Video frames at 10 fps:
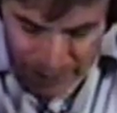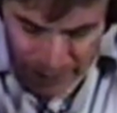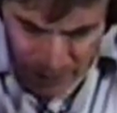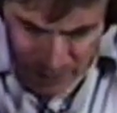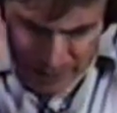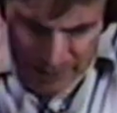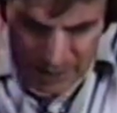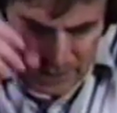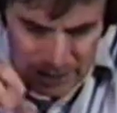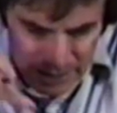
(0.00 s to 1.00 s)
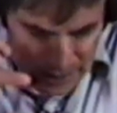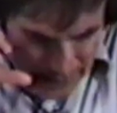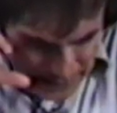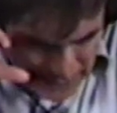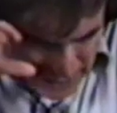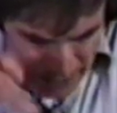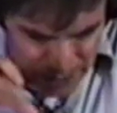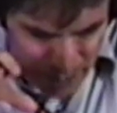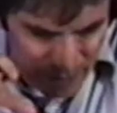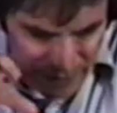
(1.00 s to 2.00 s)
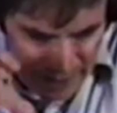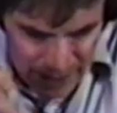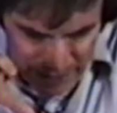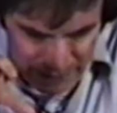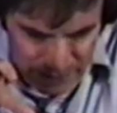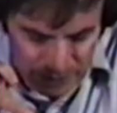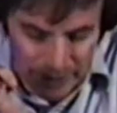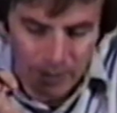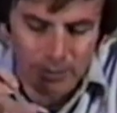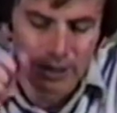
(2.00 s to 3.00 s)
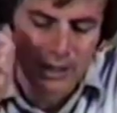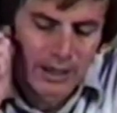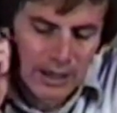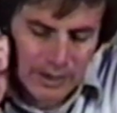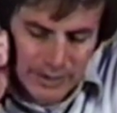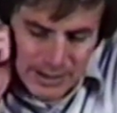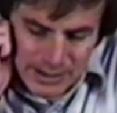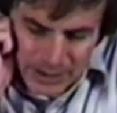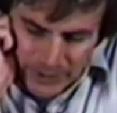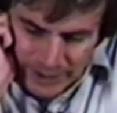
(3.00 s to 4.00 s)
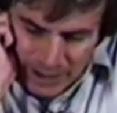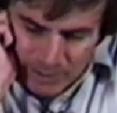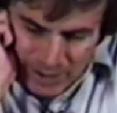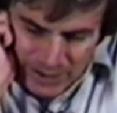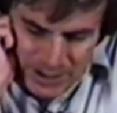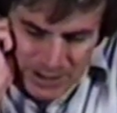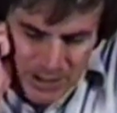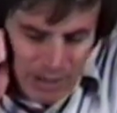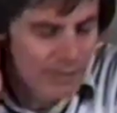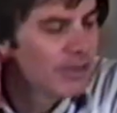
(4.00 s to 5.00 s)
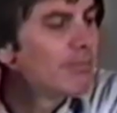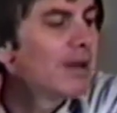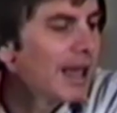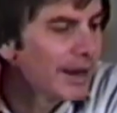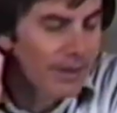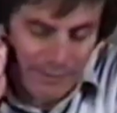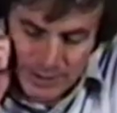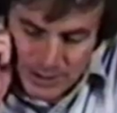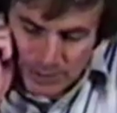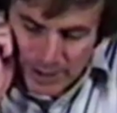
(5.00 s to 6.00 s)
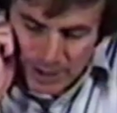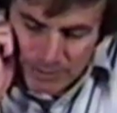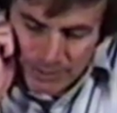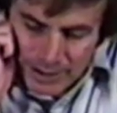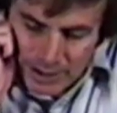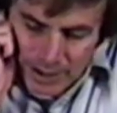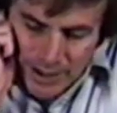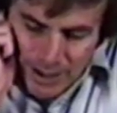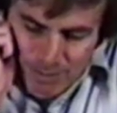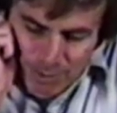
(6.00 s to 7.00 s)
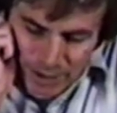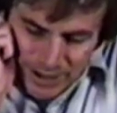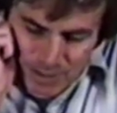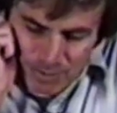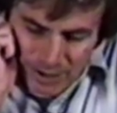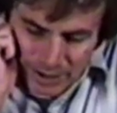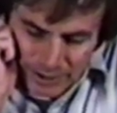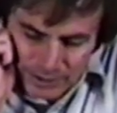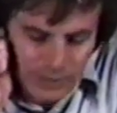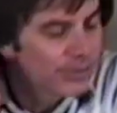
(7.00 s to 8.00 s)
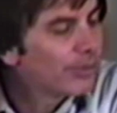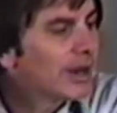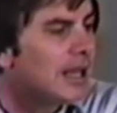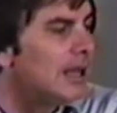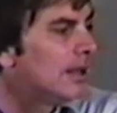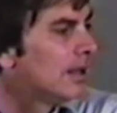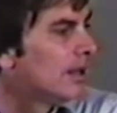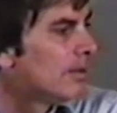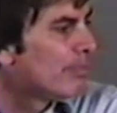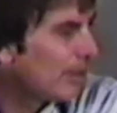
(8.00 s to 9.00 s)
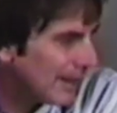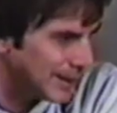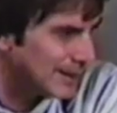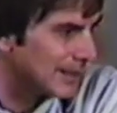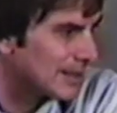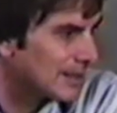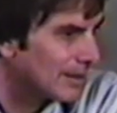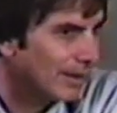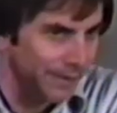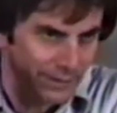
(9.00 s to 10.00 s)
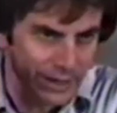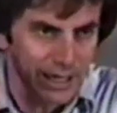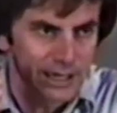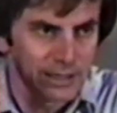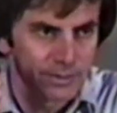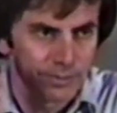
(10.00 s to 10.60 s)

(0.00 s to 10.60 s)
Aaron and his sons laid their hands upon the head of this ram, and they slew it. And Moses took of the blood of this ram and put it upon three places in these